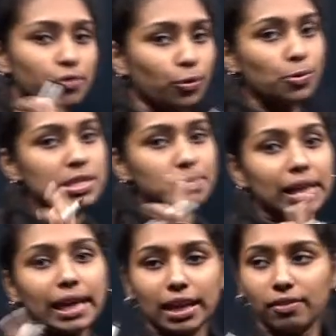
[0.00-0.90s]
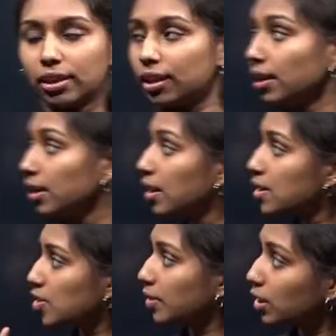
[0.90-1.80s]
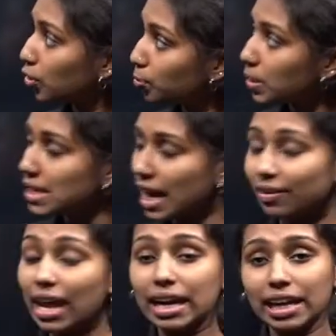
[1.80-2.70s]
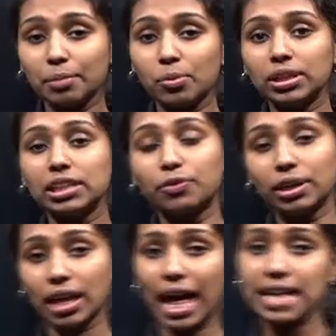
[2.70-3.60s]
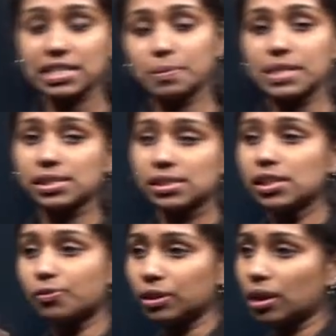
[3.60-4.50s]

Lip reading: fruits, milk and everything. So you must have an idea about the different acids present in the different